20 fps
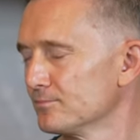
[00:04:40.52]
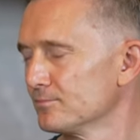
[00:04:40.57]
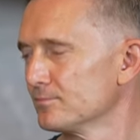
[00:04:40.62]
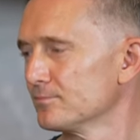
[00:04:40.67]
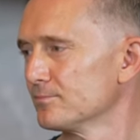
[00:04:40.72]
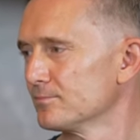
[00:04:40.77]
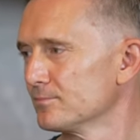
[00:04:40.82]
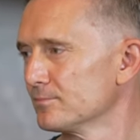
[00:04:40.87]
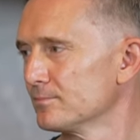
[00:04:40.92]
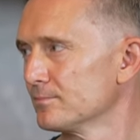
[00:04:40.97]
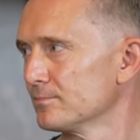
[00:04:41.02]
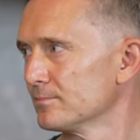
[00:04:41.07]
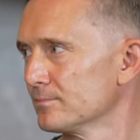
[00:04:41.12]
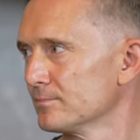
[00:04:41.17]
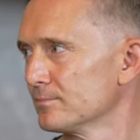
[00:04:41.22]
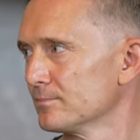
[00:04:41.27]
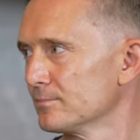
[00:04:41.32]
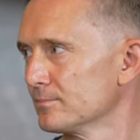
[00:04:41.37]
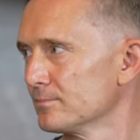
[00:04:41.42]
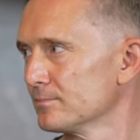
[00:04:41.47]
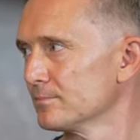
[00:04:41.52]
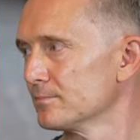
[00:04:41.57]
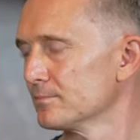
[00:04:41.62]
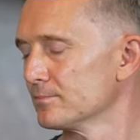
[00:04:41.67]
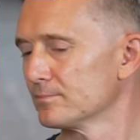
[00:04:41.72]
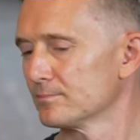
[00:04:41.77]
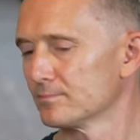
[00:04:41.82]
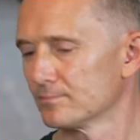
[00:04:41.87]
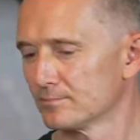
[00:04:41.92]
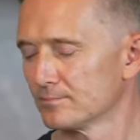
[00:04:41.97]

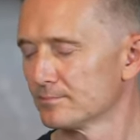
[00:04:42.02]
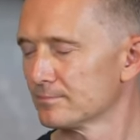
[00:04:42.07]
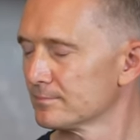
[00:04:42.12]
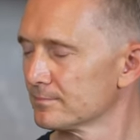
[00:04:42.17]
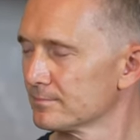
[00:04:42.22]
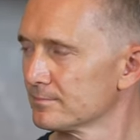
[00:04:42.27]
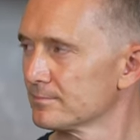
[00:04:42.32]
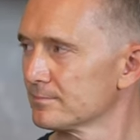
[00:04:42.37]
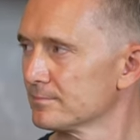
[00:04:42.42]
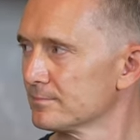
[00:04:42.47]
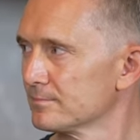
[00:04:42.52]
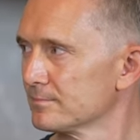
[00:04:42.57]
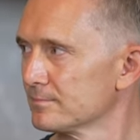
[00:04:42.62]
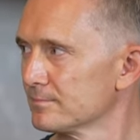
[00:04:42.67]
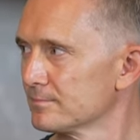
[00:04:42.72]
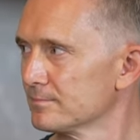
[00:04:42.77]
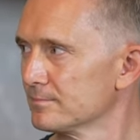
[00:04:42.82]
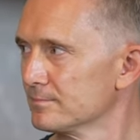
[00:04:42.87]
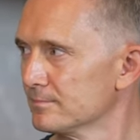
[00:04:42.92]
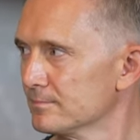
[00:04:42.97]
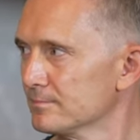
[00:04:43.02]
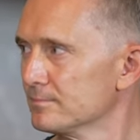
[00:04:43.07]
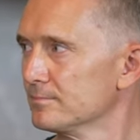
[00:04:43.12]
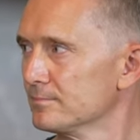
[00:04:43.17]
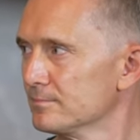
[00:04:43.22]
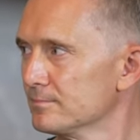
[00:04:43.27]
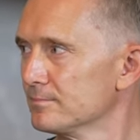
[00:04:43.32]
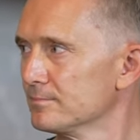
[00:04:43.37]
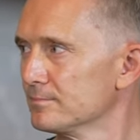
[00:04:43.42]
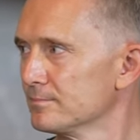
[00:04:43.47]

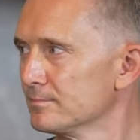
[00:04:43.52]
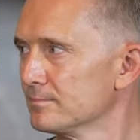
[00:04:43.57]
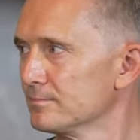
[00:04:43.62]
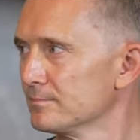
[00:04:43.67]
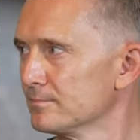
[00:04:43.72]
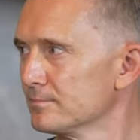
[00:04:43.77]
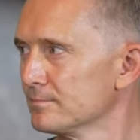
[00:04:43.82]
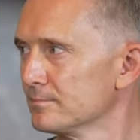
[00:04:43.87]
(not speaking)